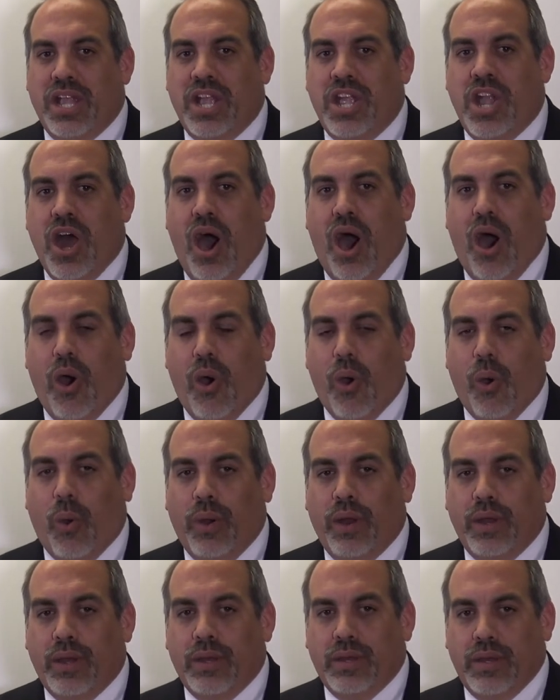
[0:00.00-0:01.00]

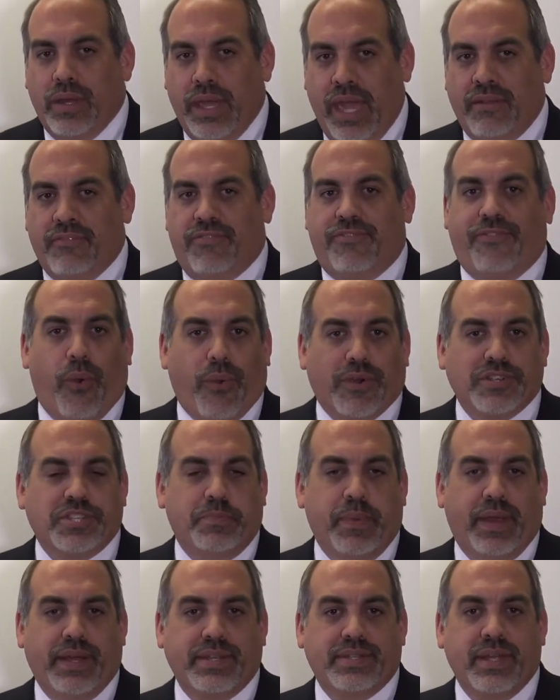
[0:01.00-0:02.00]
no
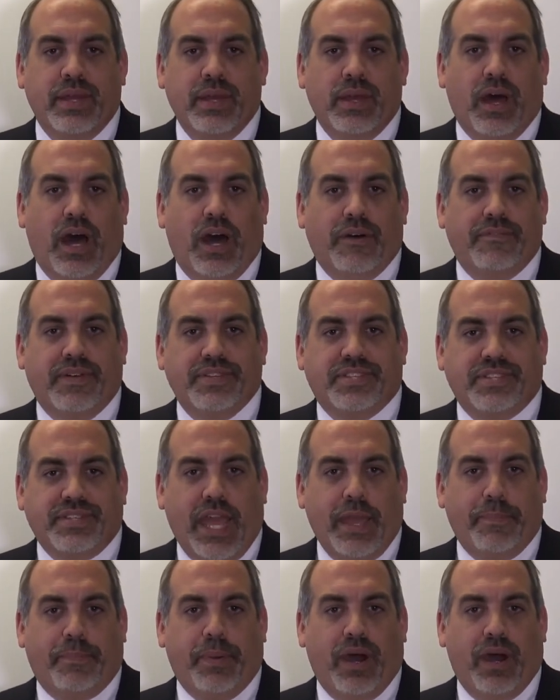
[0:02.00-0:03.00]
enforcement of
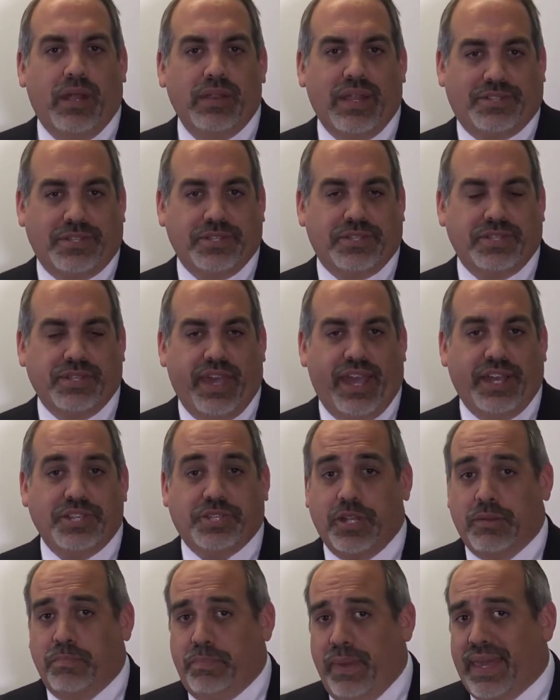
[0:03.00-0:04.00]
SEPA
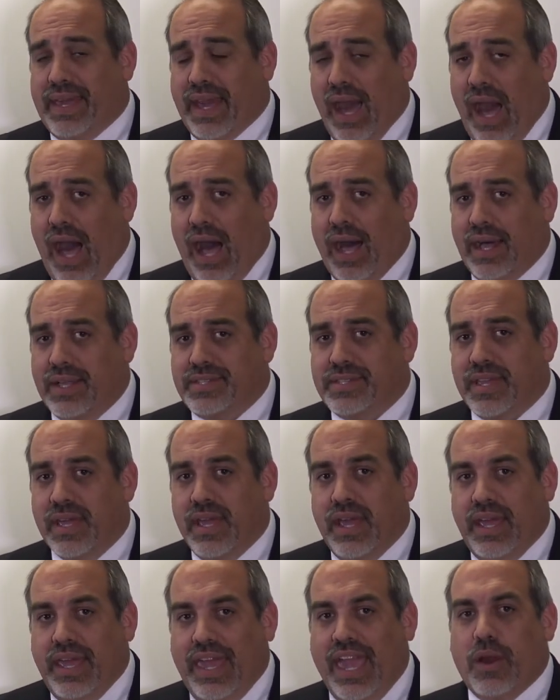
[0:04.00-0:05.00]
legislation because
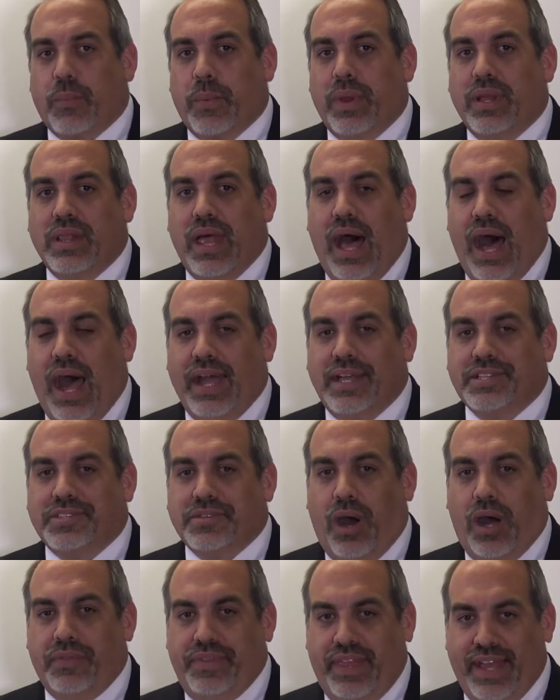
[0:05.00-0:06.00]
it relies
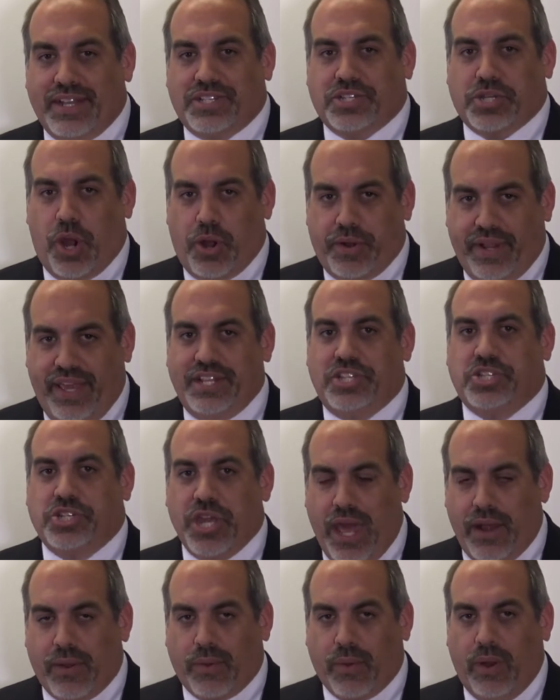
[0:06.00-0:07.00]
on the Attorney
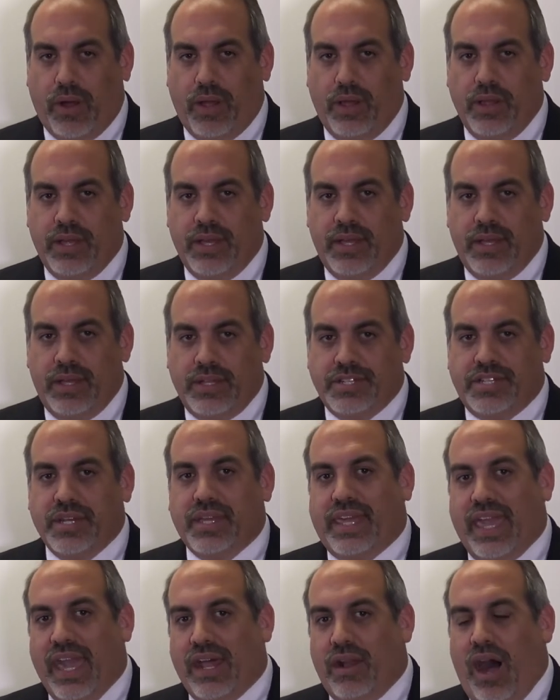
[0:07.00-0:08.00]
General to
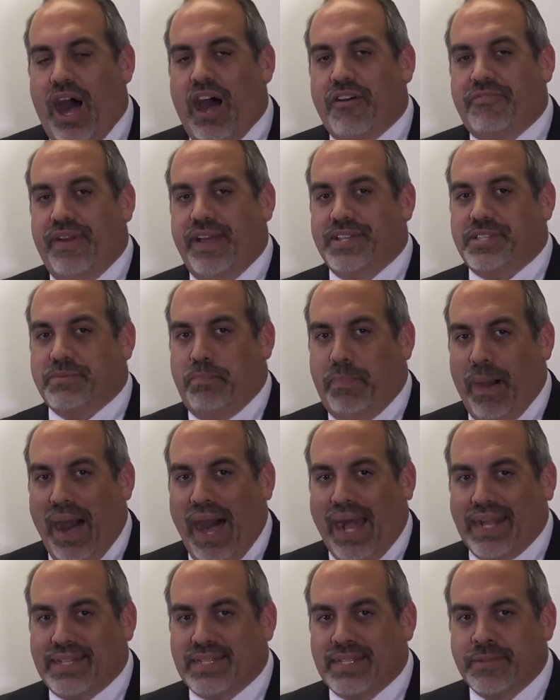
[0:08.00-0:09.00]
get off his
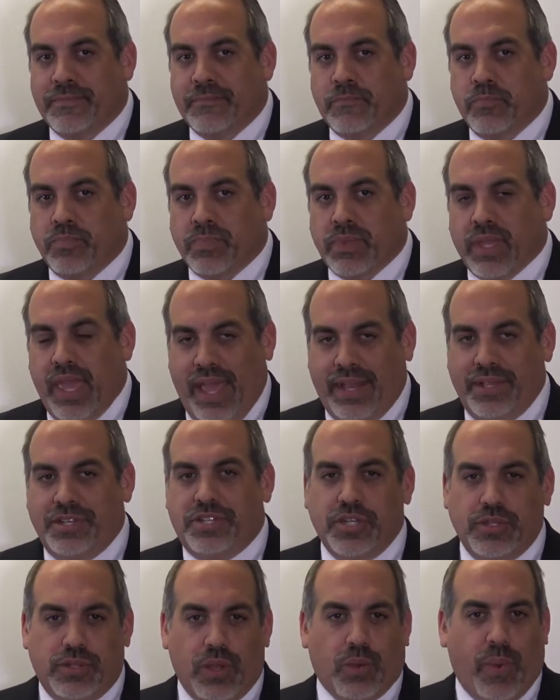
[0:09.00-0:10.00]
butt and
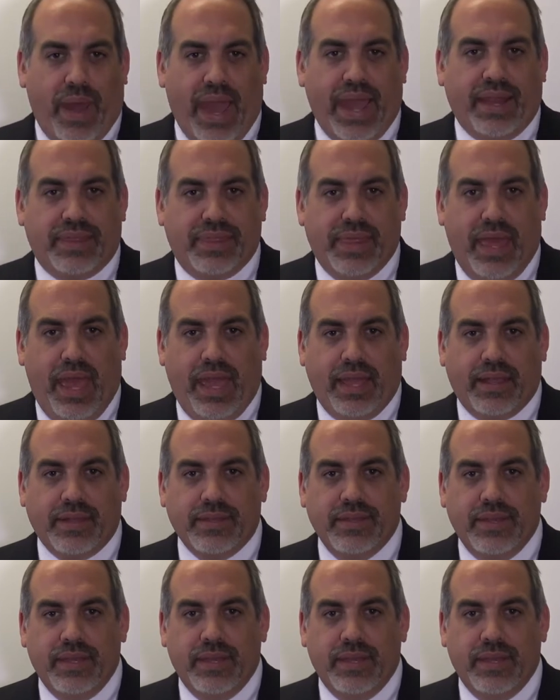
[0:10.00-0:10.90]
do the right thing.